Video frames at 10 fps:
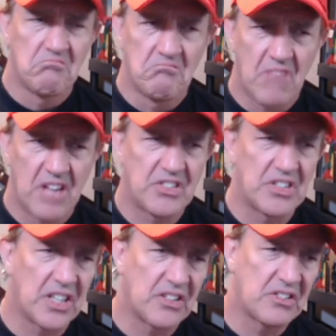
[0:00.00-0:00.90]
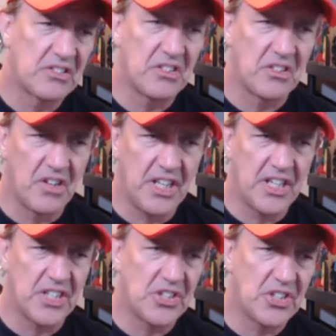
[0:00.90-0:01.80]
about
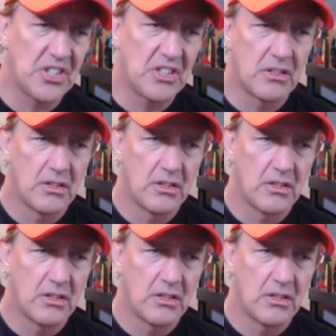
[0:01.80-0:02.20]
6:30-ish,